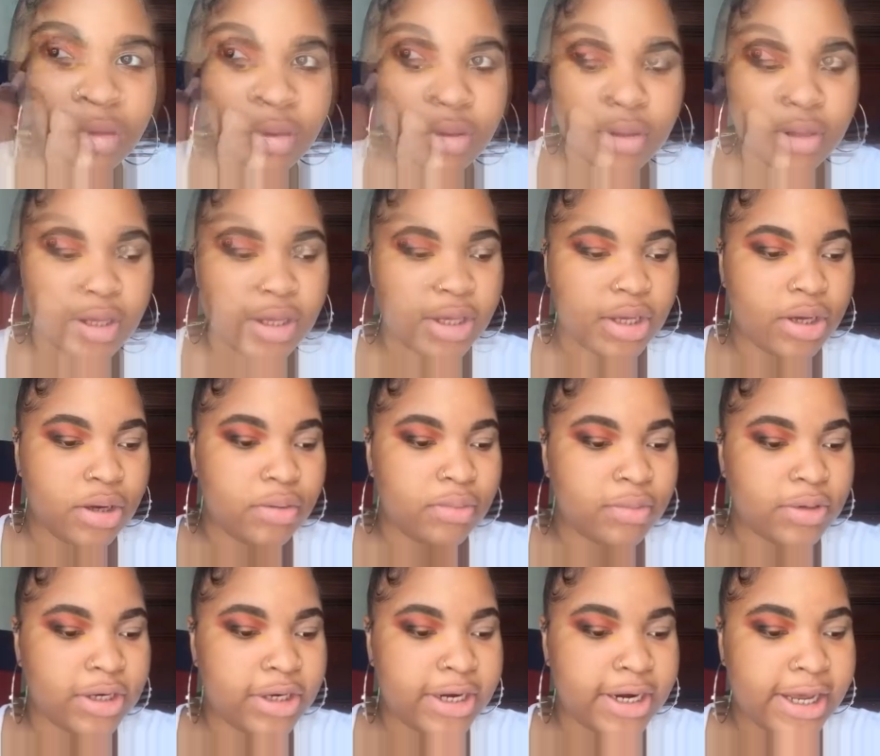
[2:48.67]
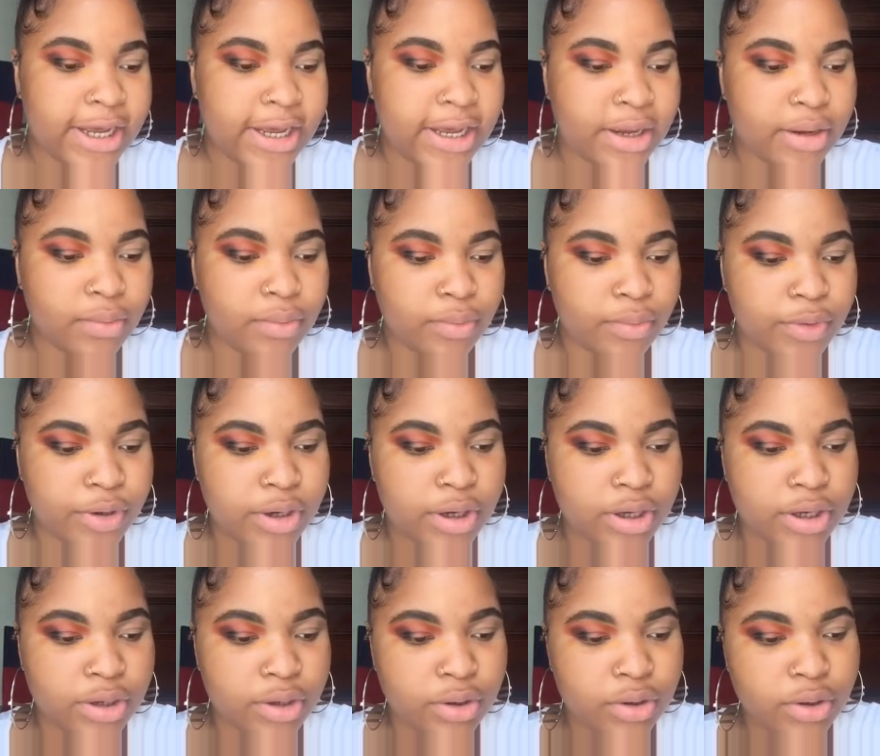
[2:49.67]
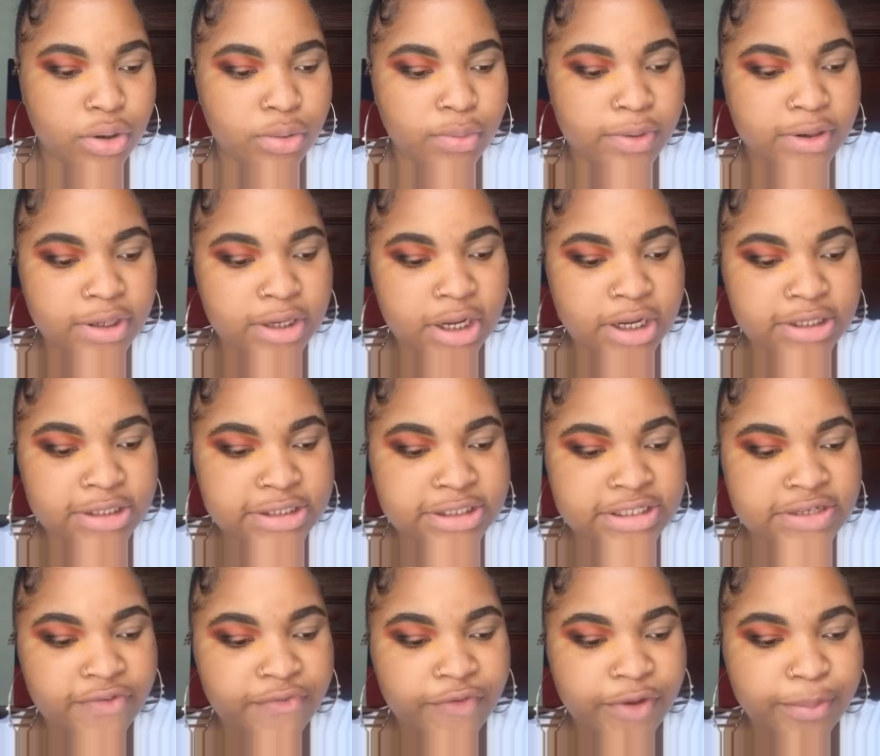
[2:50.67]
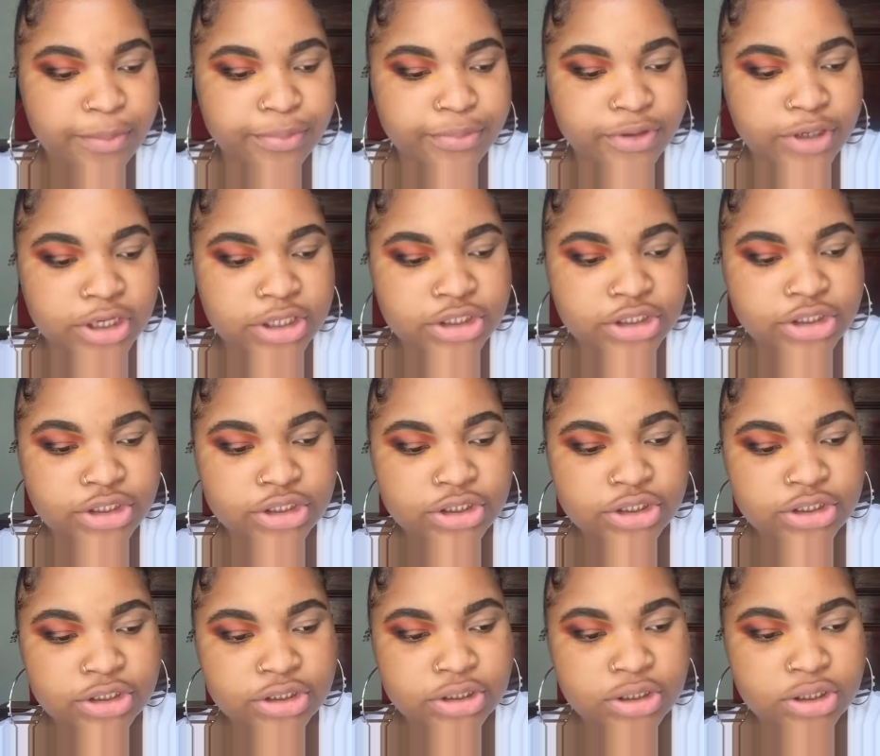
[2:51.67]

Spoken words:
Okay, y'all, now we're gonna go with a different brush,